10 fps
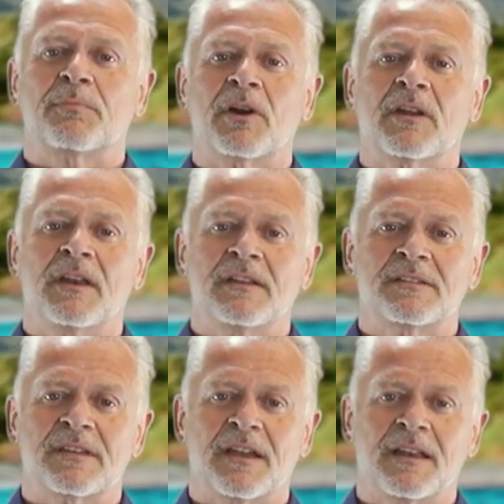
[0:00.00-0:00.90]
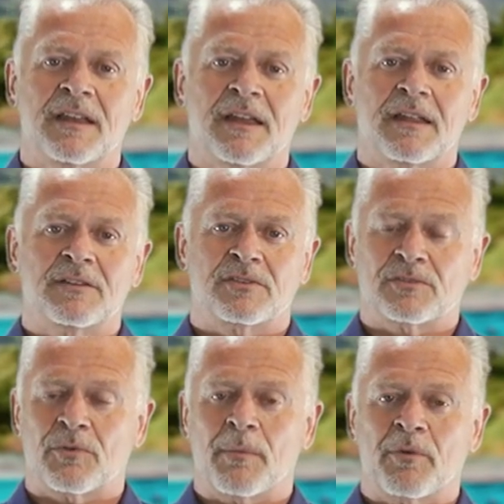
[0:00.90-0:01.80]
Market Insight. This
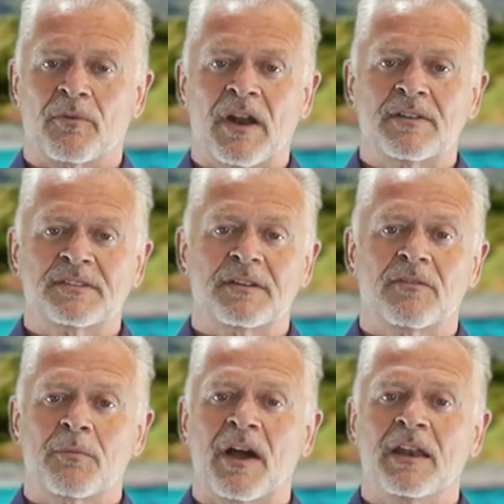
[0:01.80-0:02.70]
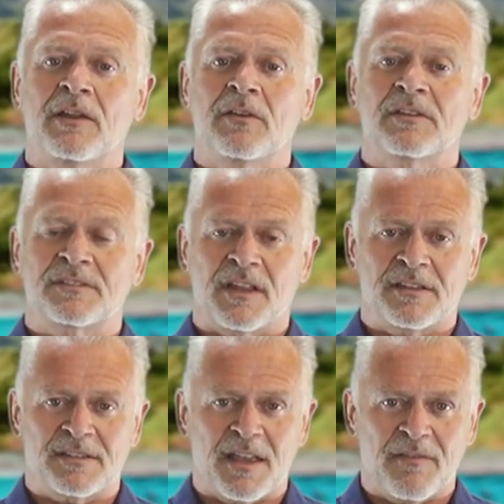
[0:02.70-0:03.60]
is Robert Ryerson reminding you to stay
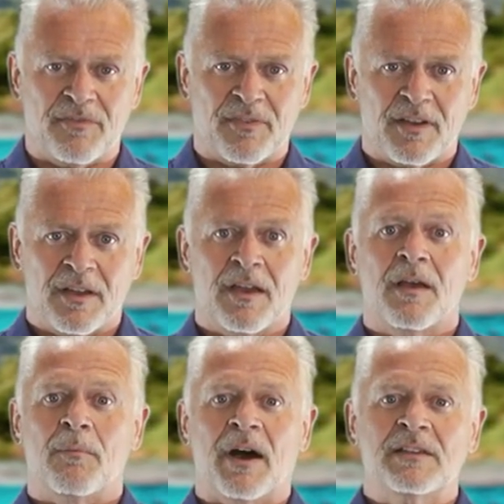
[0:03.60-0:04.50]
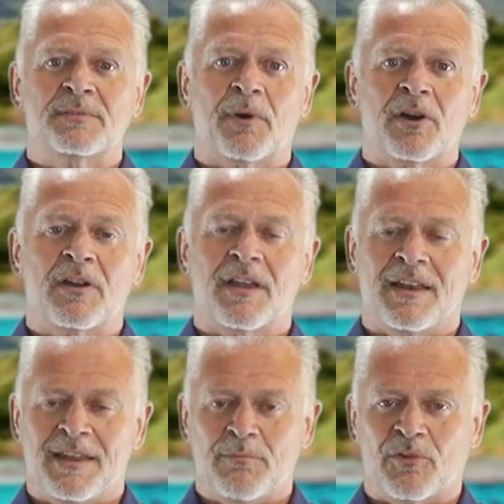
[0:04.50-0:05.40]
safe, buy smart,
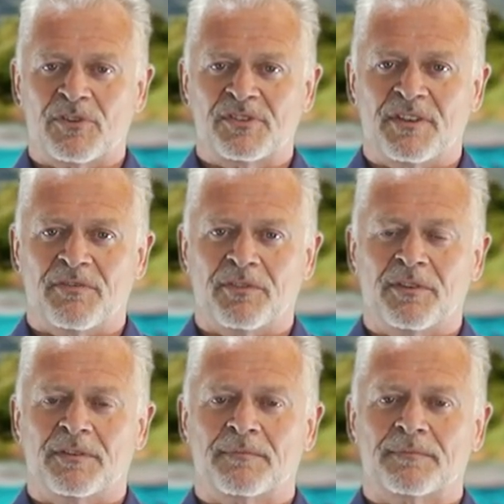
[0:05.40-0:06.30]
and eat more seafood.